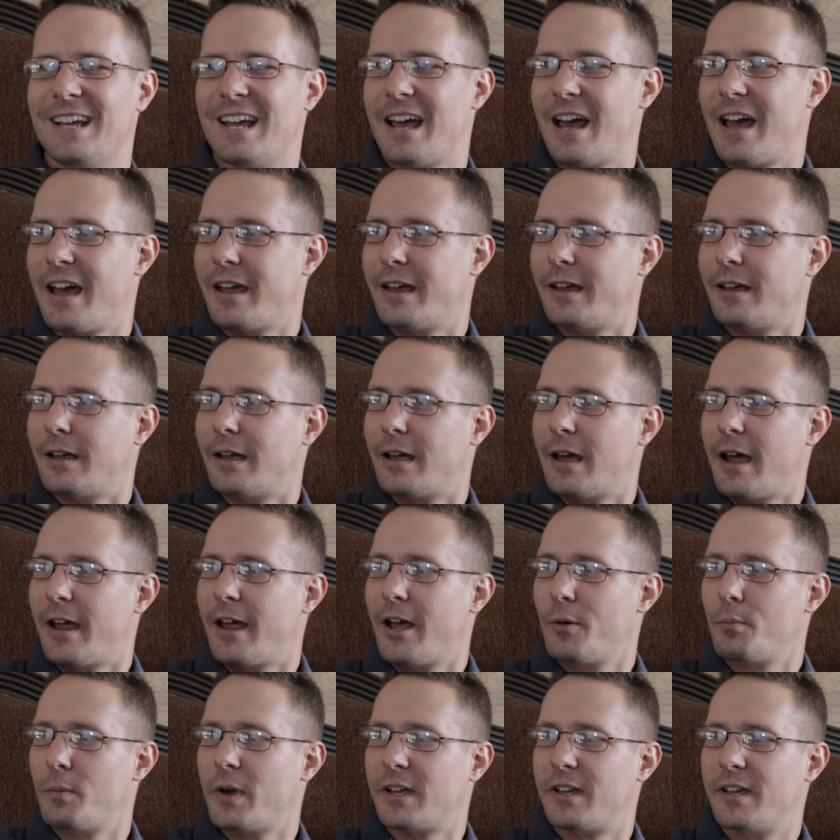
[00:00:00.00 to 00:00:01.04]
I
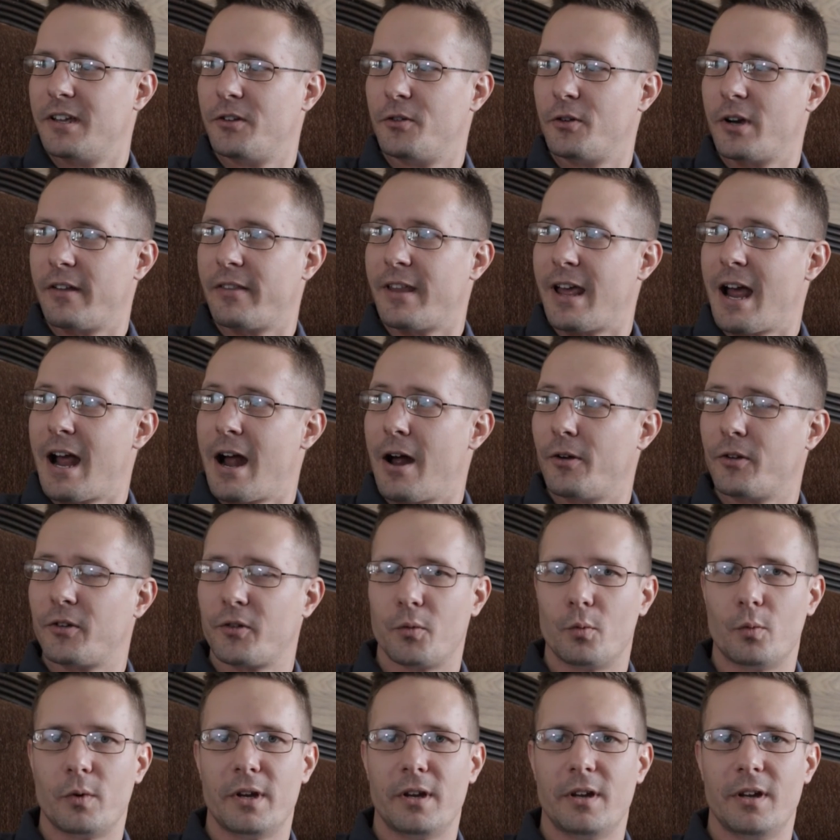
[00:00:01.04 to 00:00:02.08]
help my kids around the house.
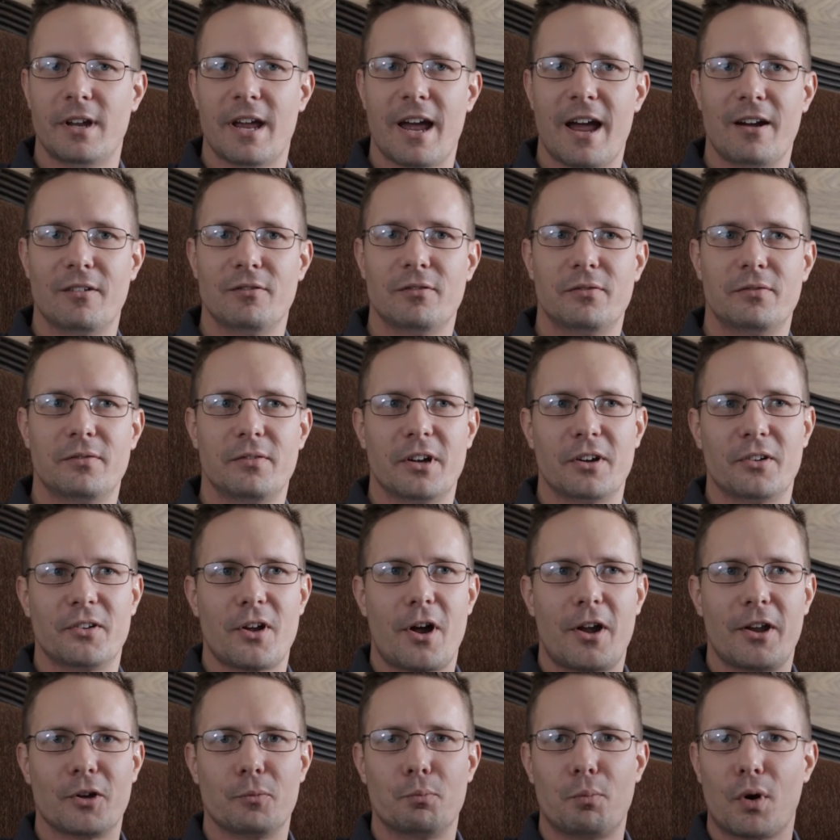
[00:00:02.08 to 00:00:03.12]
We have
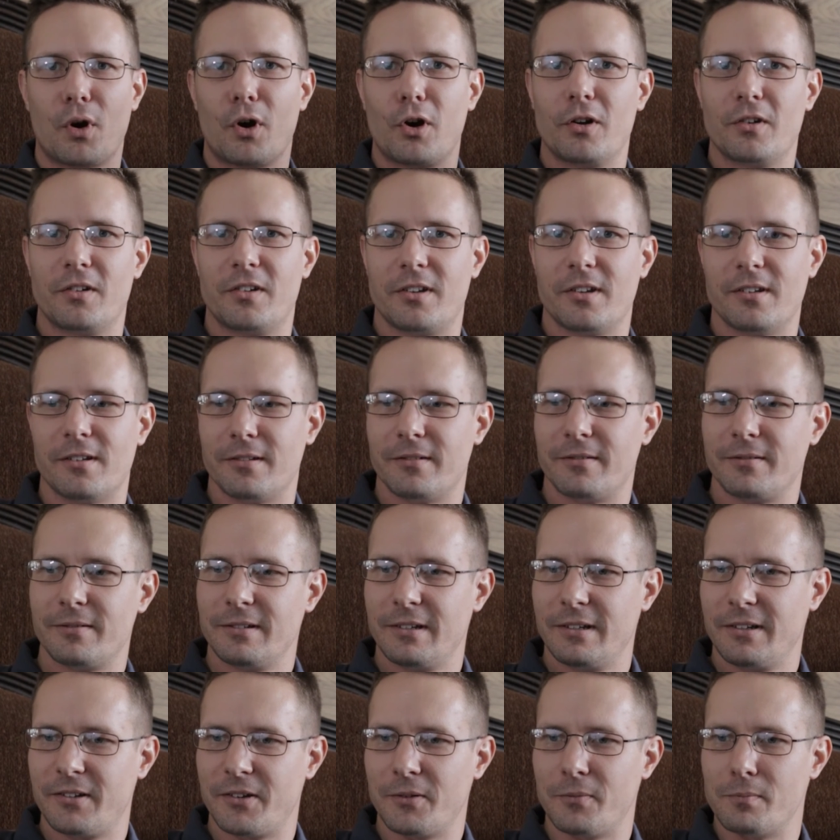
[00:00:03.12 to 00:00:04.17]
exotic birds and
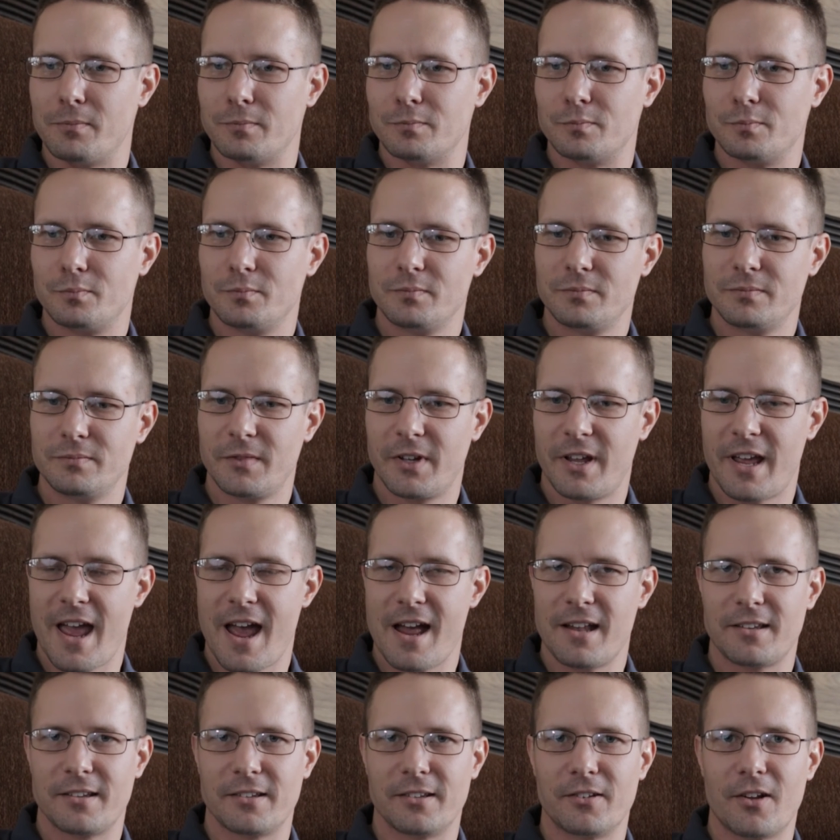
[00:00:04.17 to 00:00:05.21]
some
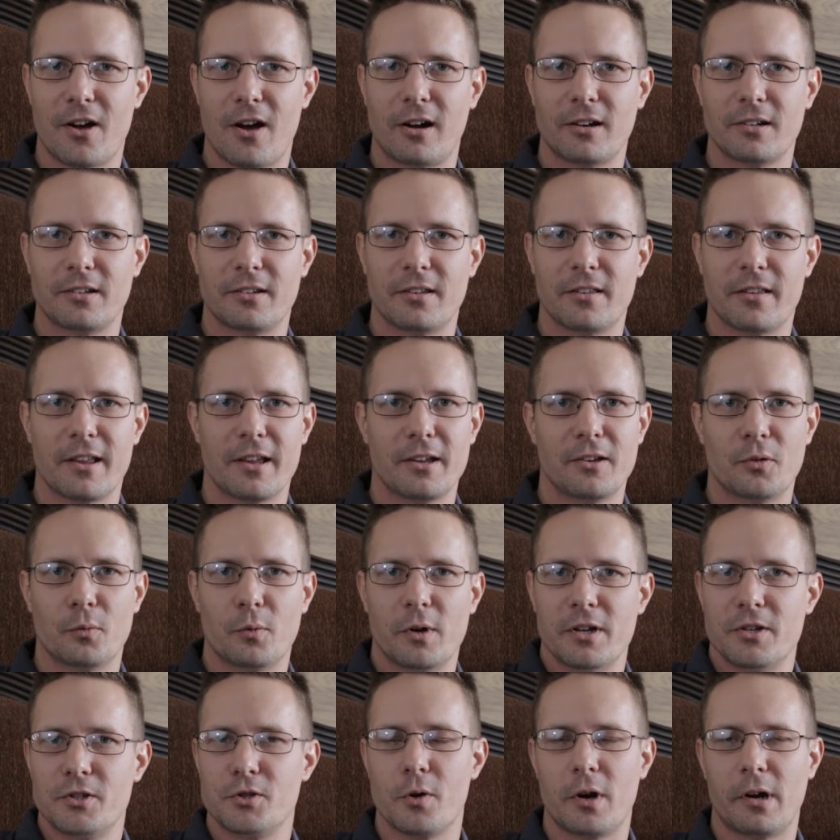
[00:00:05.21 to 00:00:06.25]
cats and dogs and things
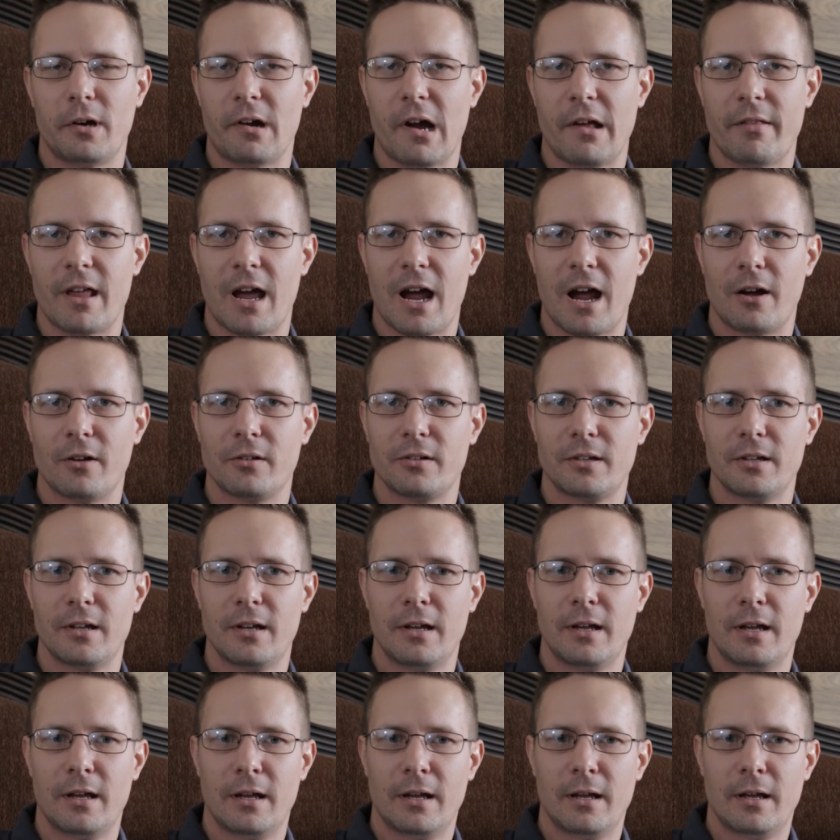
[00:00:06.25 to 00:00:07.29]
we enjoy around the house.
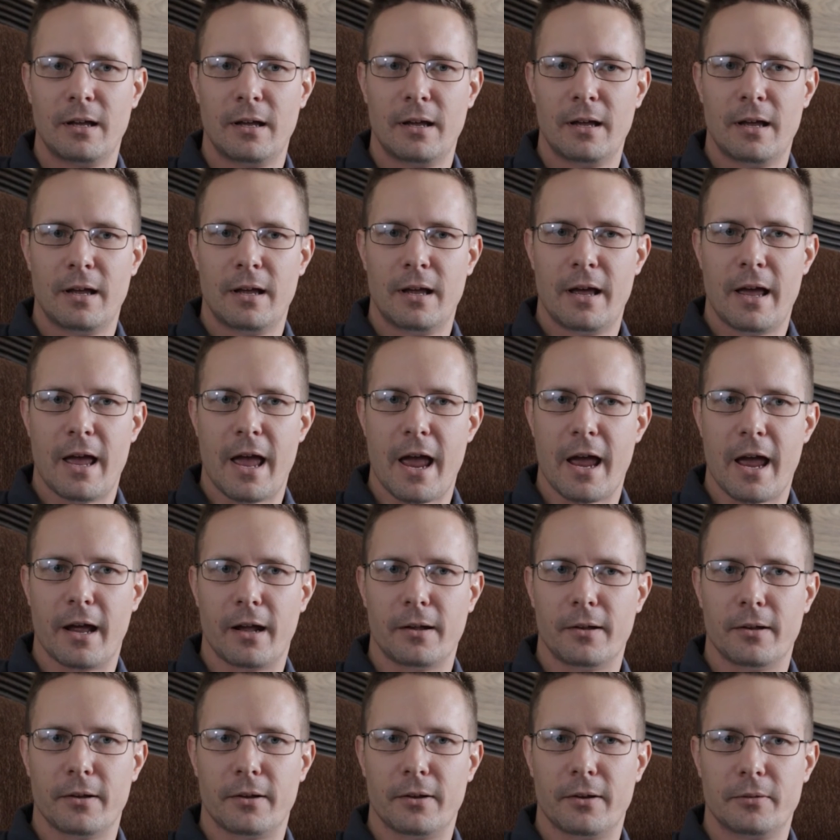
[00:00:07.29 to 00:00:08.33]

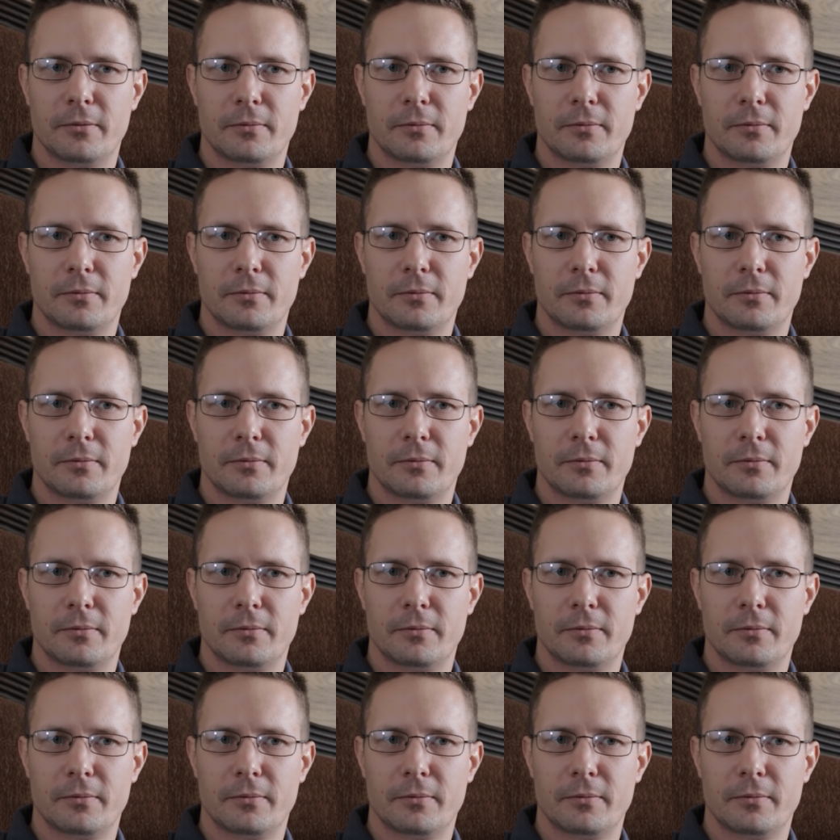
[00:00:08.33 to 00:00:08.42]
And